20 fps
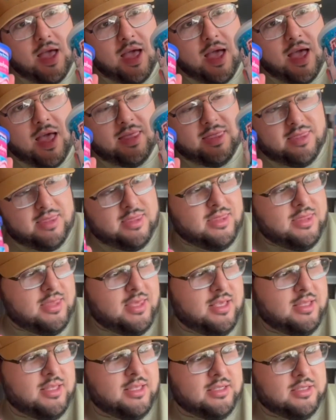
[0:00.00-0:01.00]
I
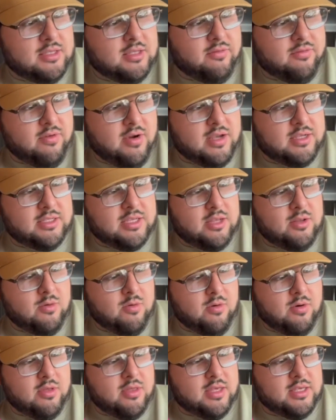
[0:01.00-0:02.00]
think this is the frosting,
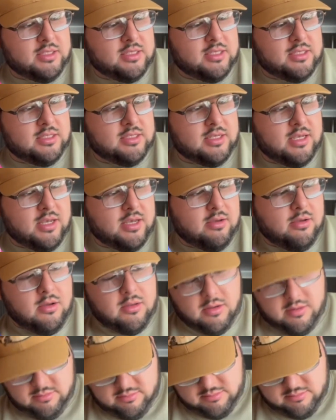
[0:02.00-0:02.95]
or this is, oh no,